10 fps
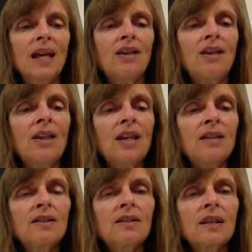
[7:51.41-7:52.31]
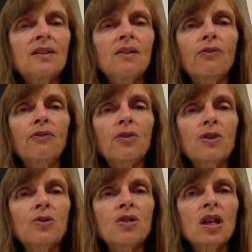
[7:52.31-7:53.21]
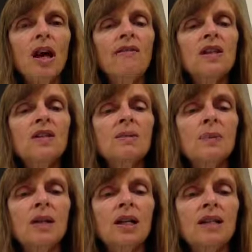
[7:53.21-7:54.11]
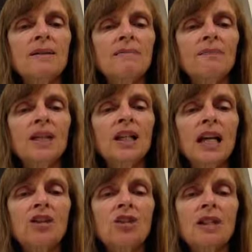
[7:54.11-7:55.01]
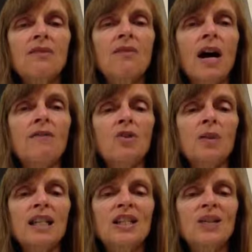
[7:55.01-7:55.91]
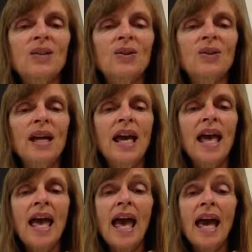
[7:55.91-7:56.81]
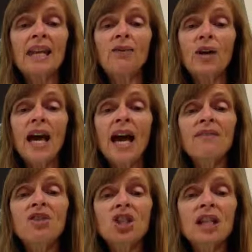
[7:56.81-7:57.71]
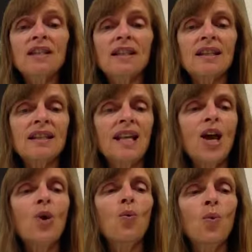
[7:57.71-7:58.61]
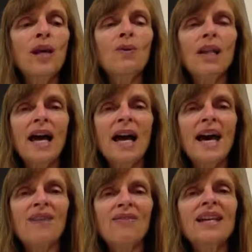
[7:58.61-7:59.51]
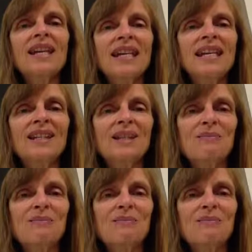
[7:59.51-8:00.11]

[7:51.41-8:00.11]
This is a fruit of the Spirit, Galatians 5:22. And if we have Jesus, we will have his